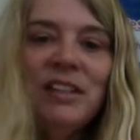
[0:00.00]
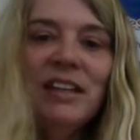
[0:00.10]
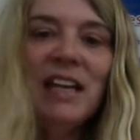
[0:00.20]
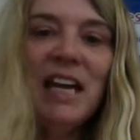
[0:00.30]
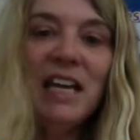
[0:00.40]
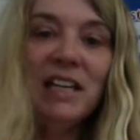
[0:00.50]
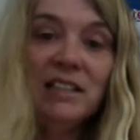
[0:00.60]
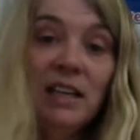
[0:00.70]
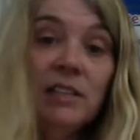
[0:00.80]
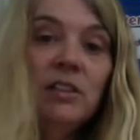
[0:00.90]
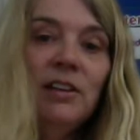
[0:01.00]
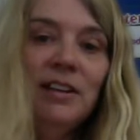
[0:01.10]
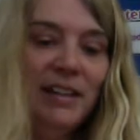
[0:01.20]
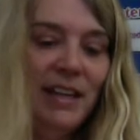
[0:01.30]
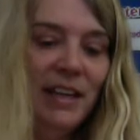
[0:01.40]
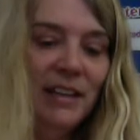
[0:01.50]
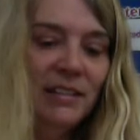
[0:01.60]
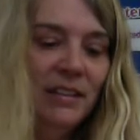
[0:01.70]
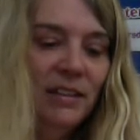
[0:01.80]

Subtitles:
legs. That's a lot of legs.